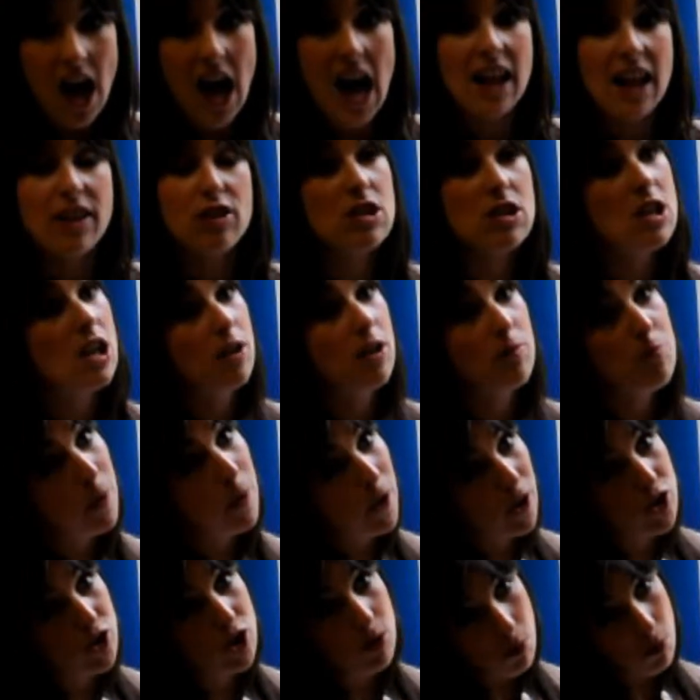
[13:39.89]
And there's a lot of
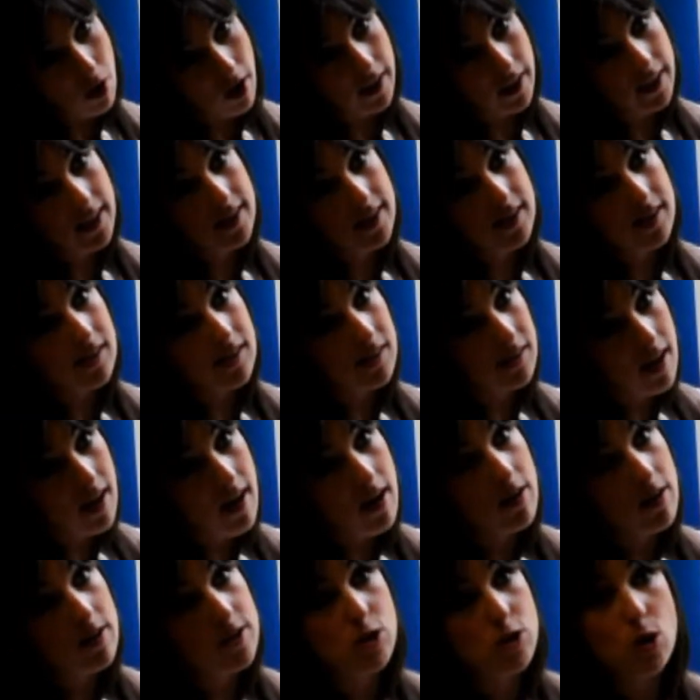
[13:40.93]
emerging markets
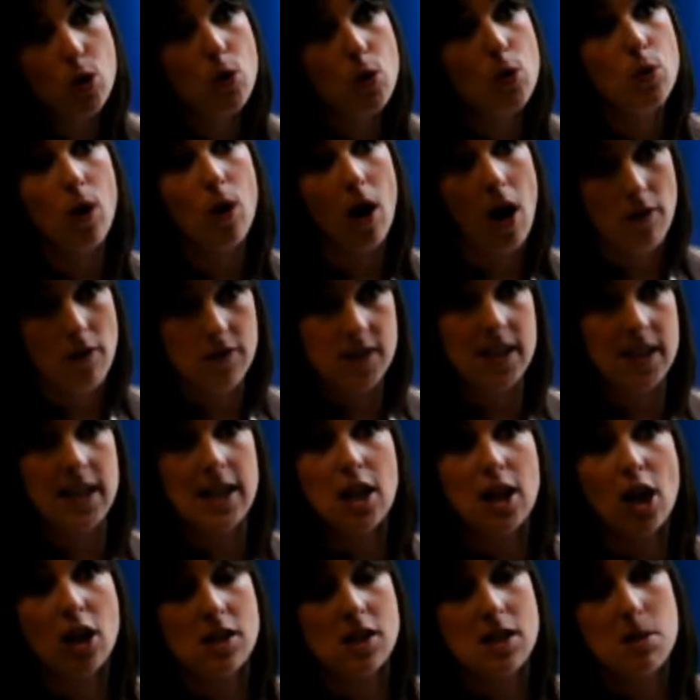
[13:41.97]
there, so obviously a
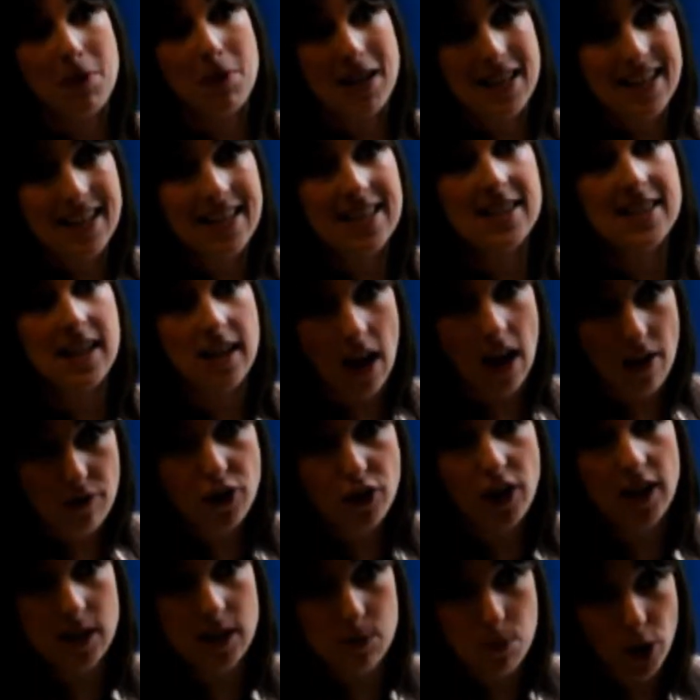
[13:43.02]
lot of the Middle East and
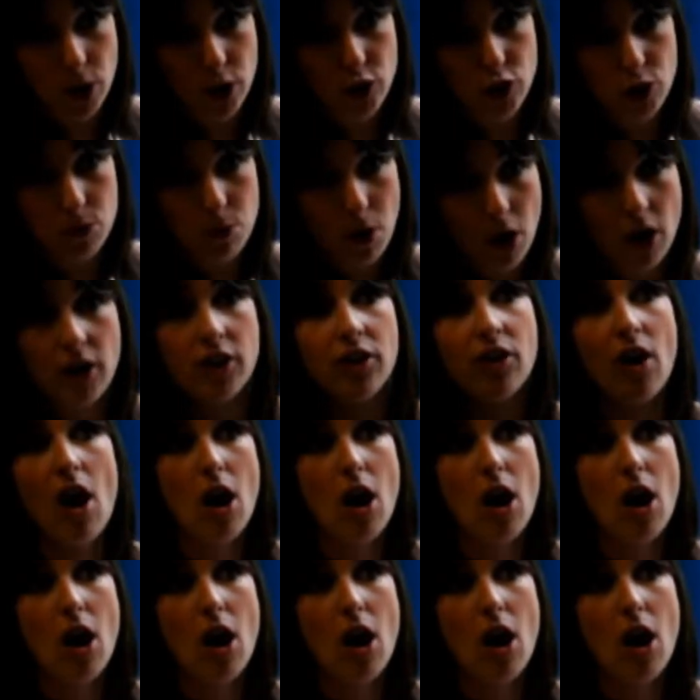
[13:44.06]
Africa is emerging market.